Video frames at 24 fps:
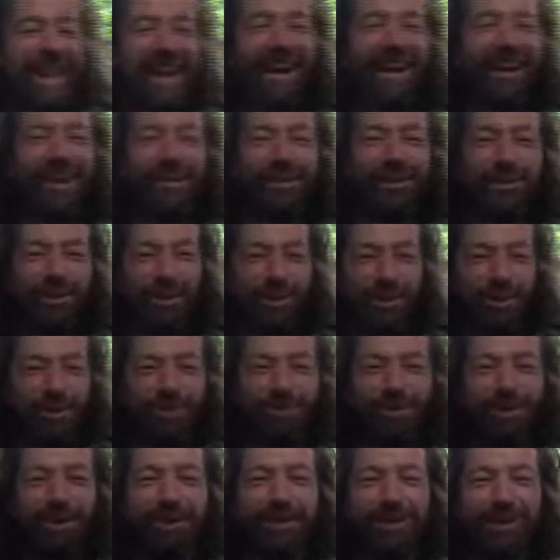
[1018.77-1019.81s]
are
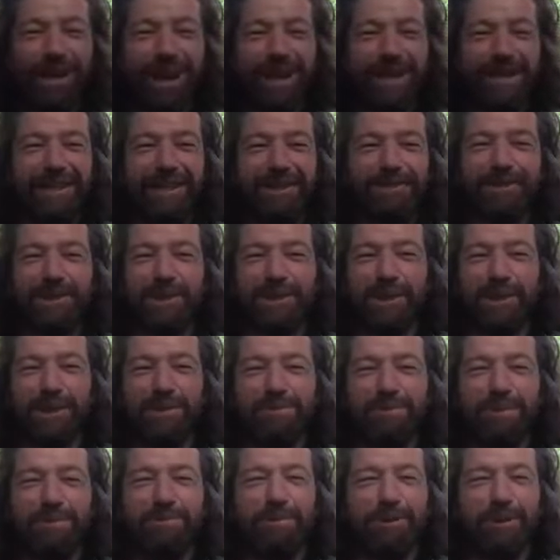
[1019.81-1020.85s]
super jacked up to
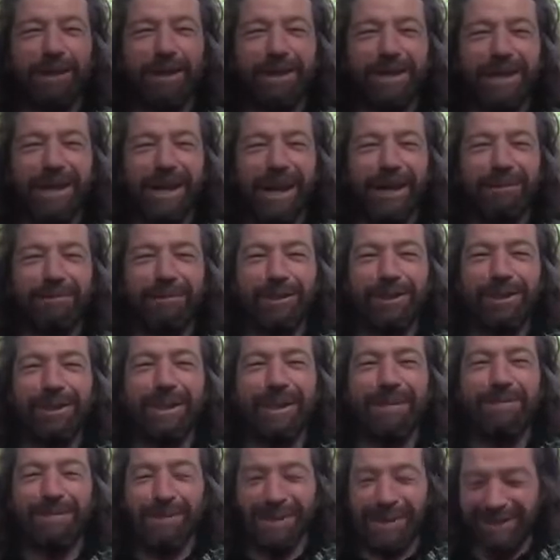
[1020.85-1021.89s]
just be put on camera,
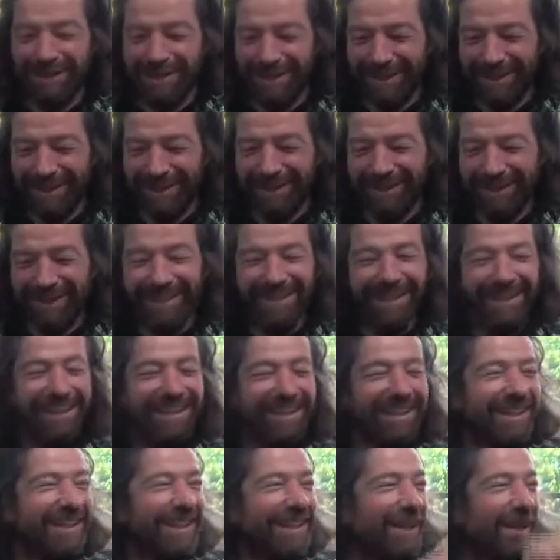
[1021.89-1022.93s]

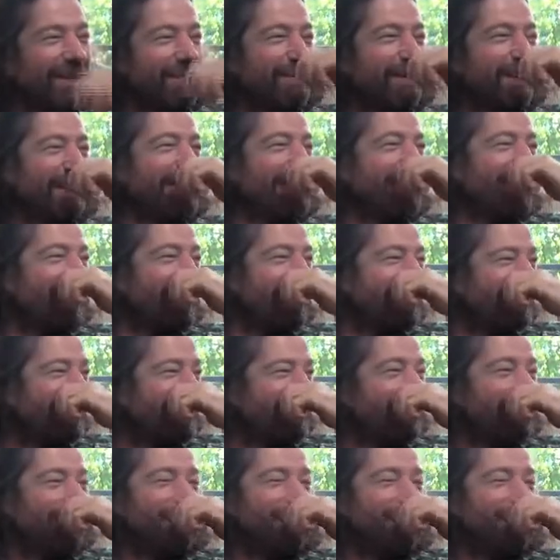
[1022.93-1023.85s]
let me tell you.